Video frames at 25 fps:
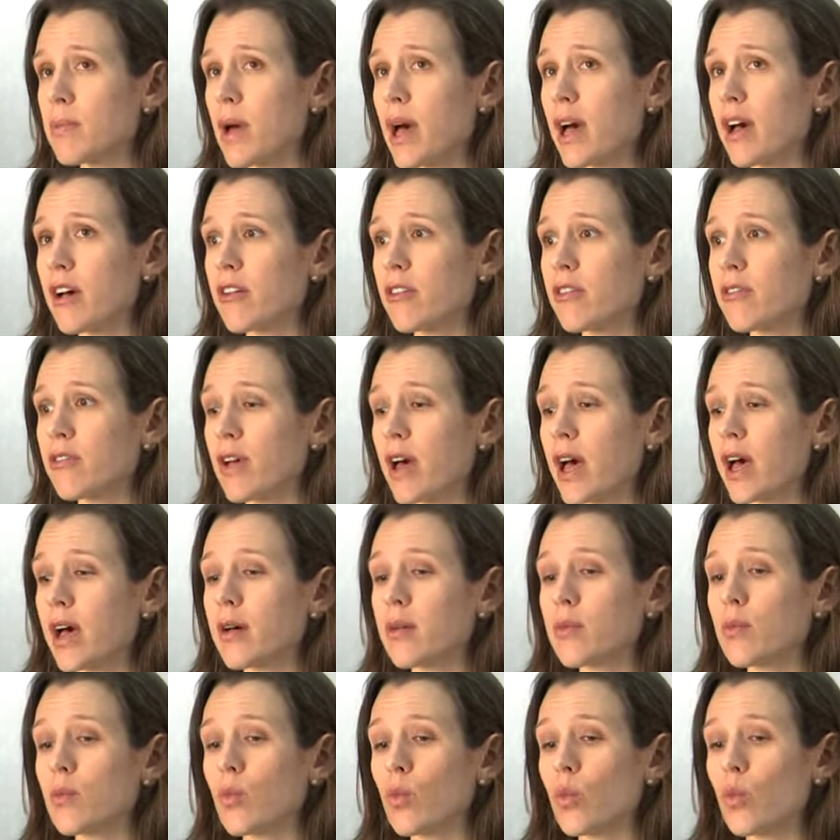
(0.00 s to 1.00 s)
of
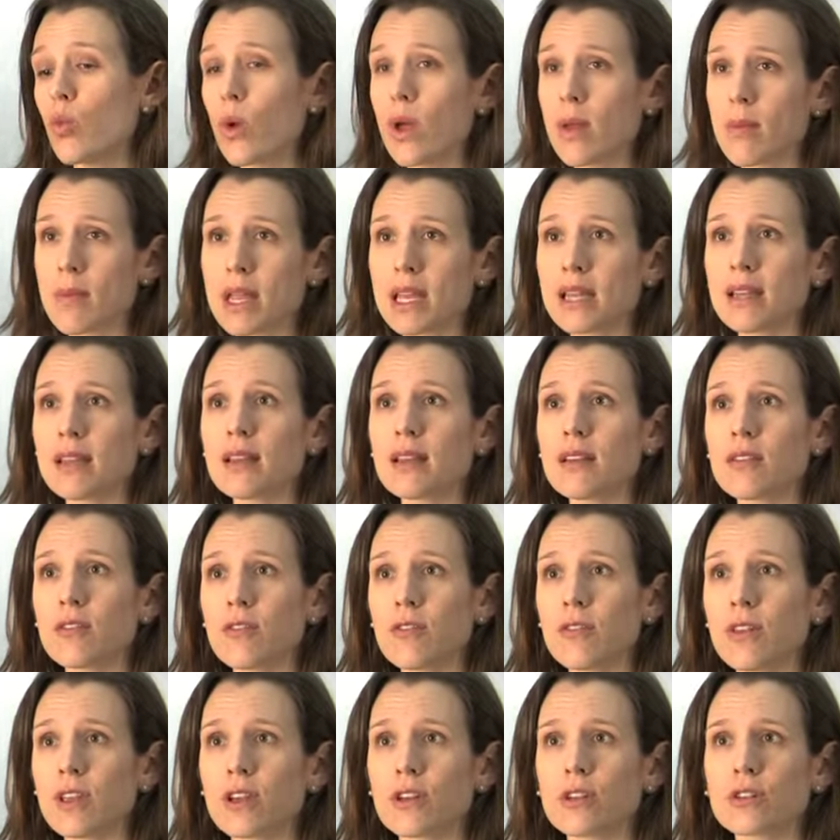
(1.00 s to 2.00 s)
uh, women
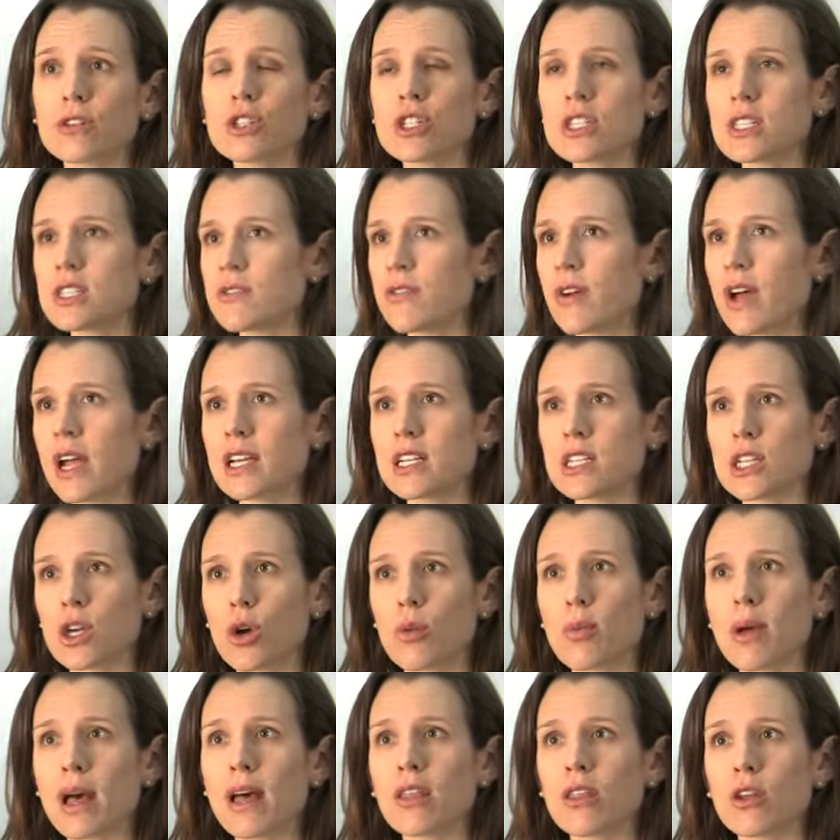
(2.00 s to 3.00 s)
feel just fine to
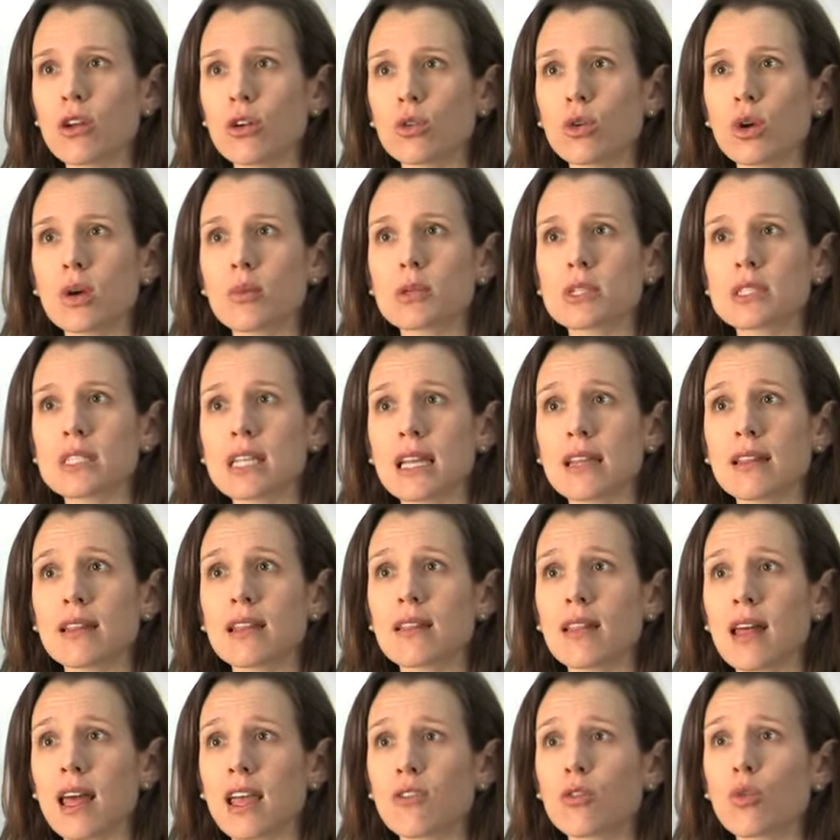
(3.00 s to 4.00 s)
go about their normal
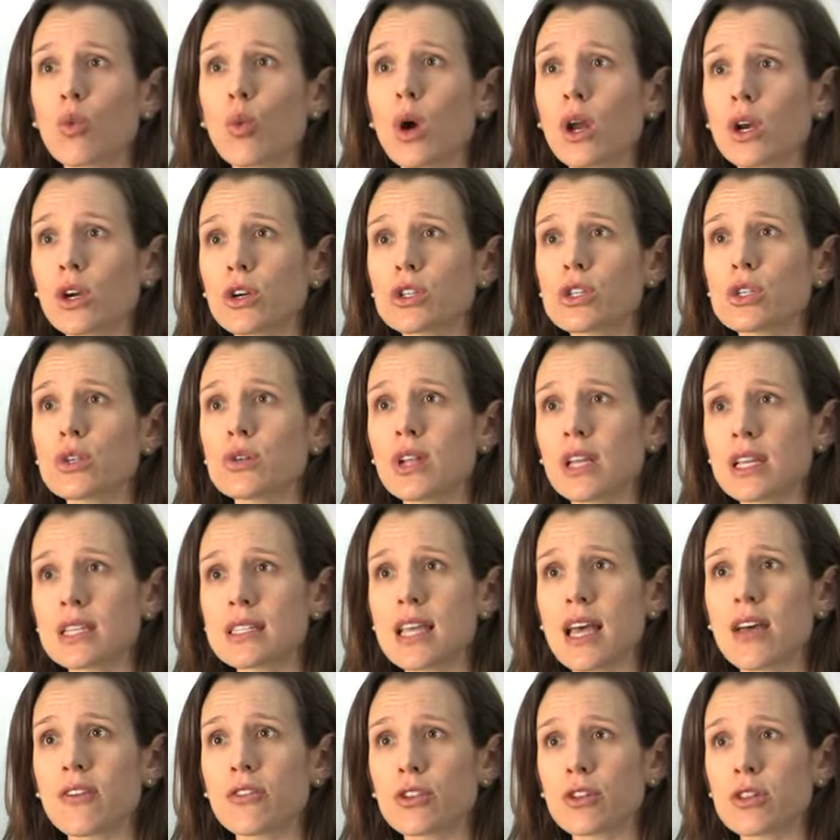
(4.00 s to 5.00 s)
daily life one or two
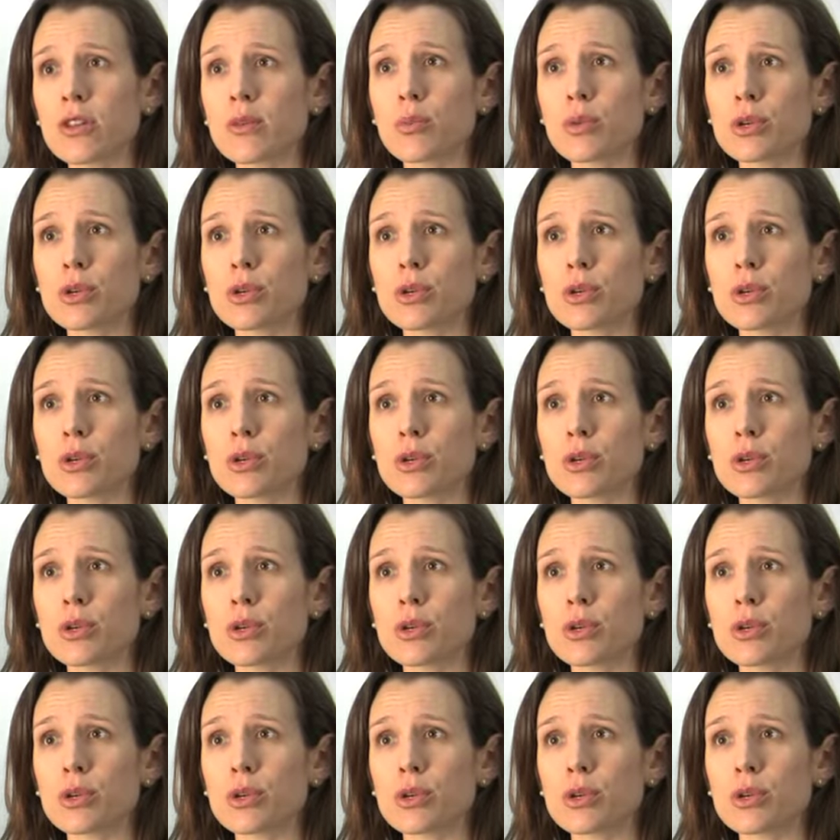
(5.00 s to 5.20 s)
days after the